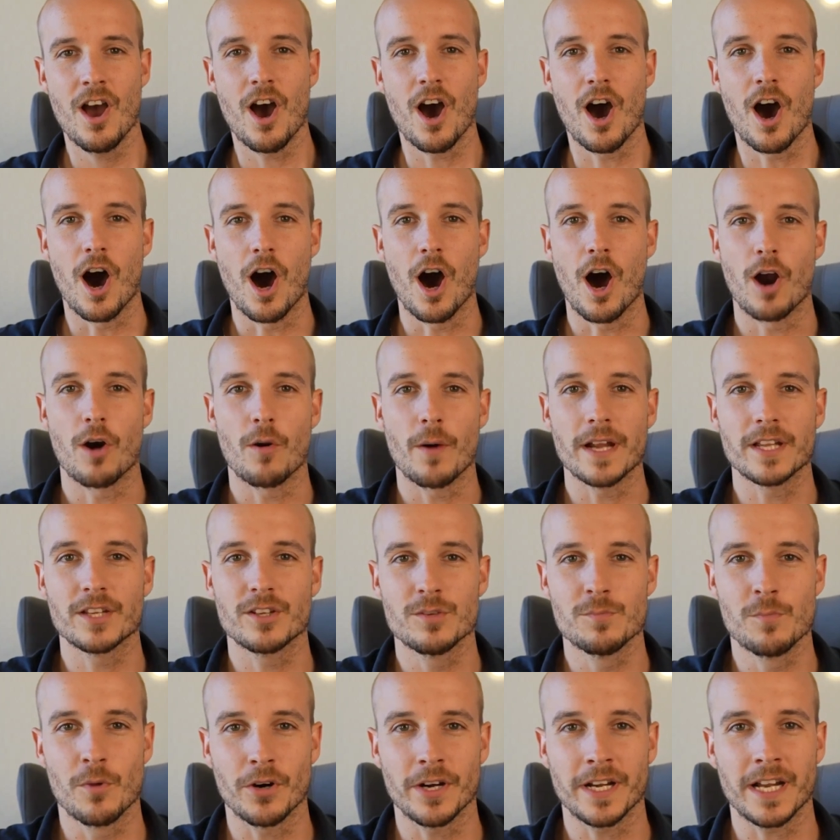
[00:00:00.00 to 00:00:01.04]
All right, good
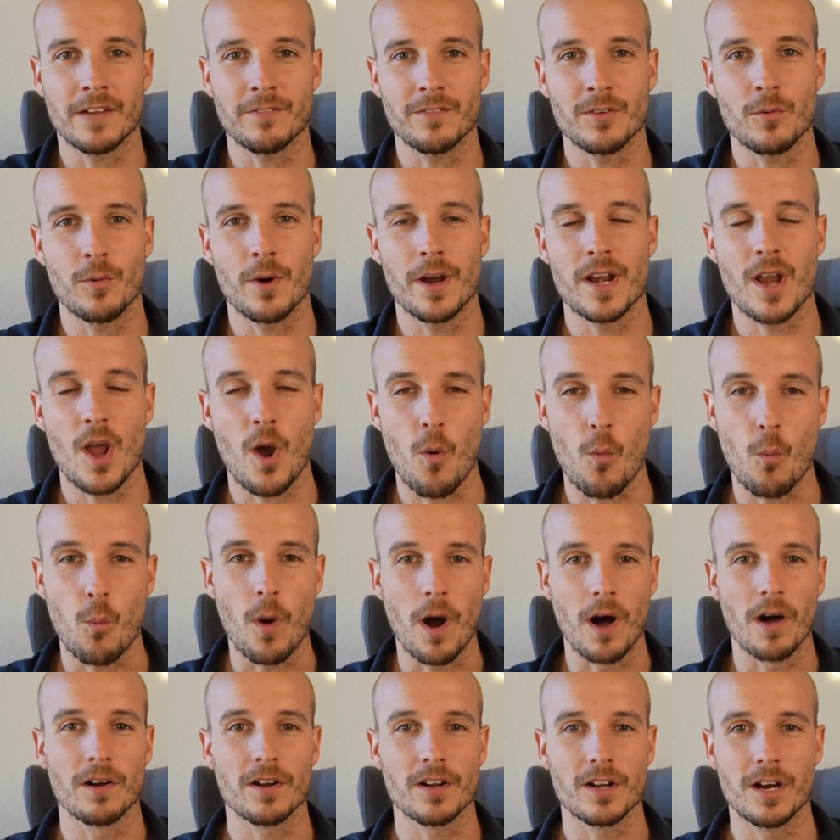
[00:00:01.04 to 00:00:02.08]
morning everyone.
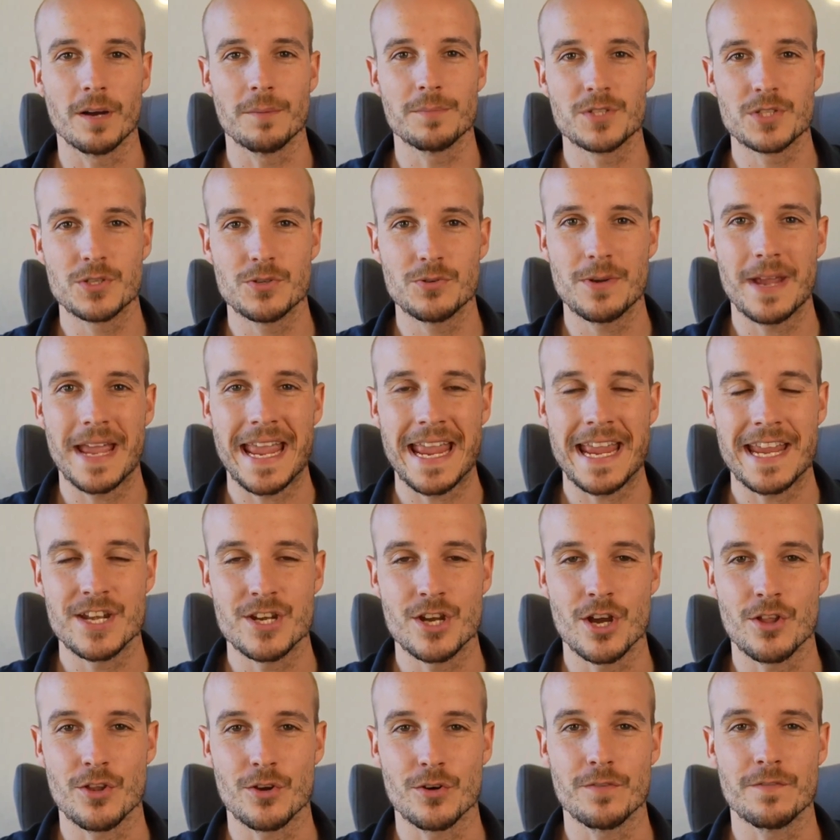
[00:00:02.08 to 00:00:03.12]
Welcome to
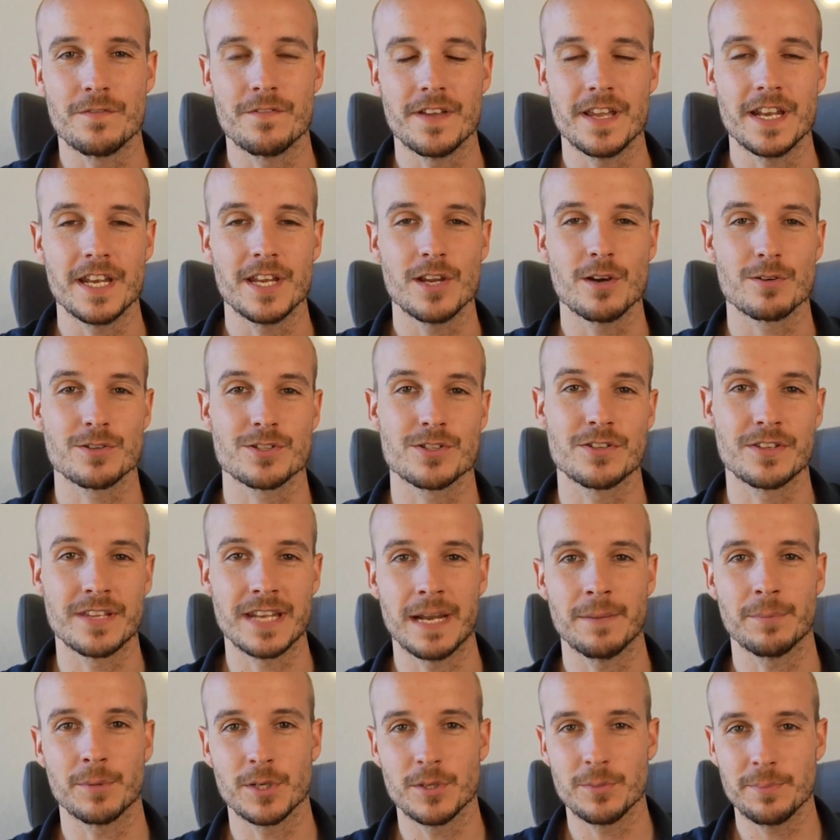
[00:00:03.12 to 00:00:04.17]
another video. So today I'm
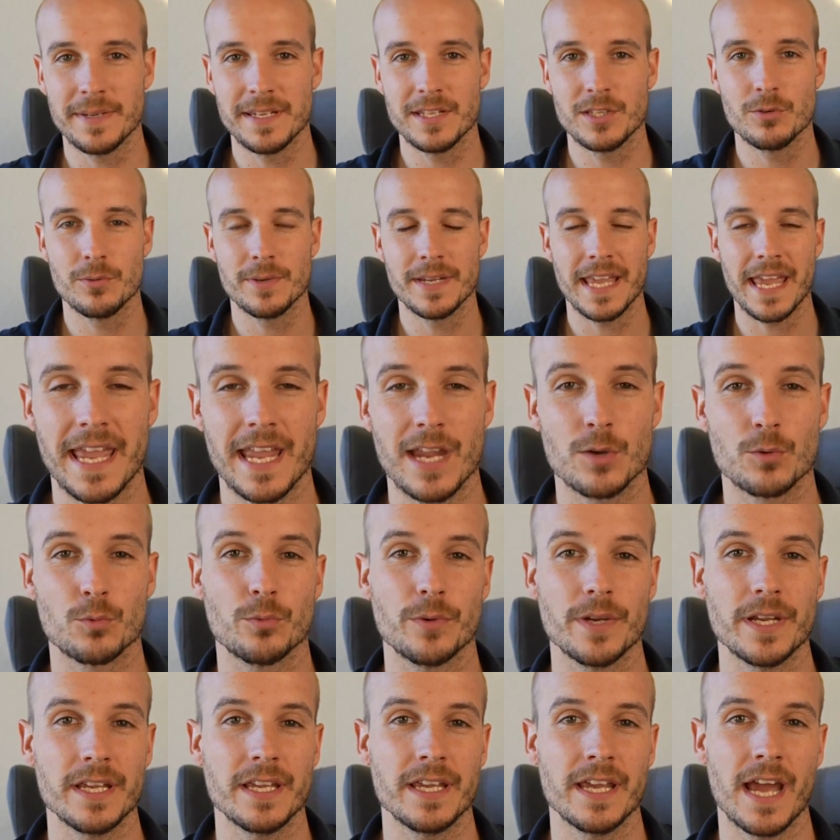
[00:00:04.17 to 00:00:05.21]
going to be doing a
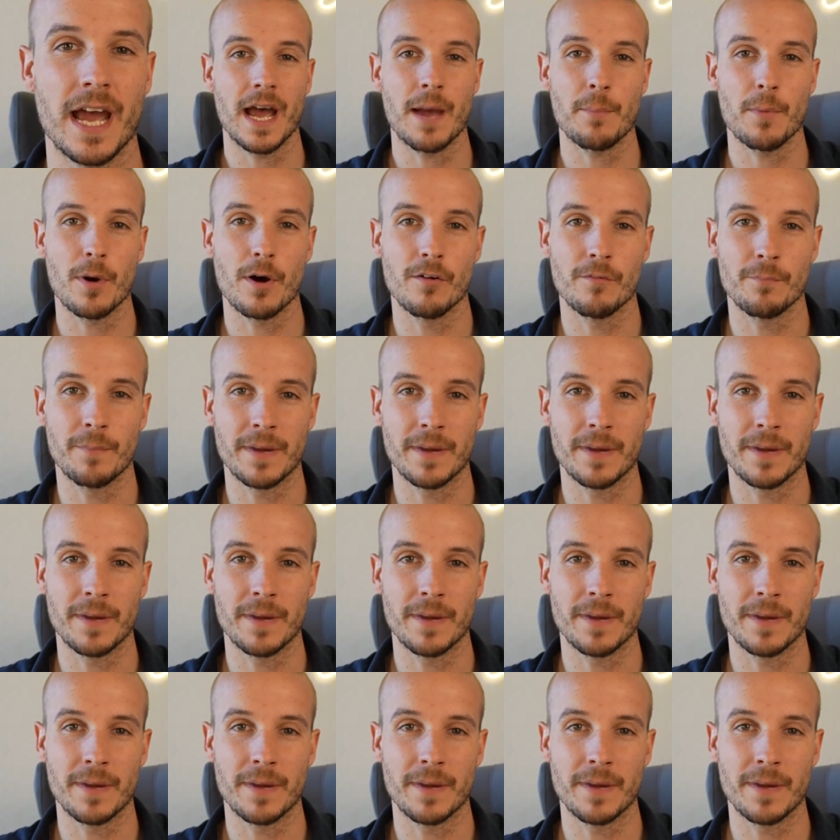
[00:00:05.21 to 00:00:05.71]
recap of my